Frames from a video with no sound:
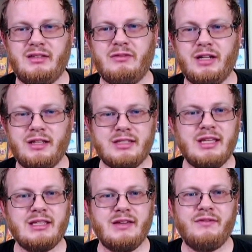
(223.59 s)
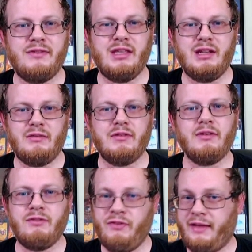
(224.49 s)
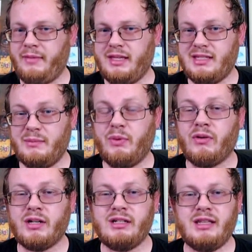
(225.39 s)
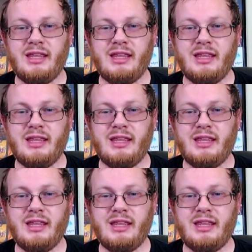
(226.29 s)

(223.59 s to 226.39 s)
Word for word: one of those things of, you know, family is important.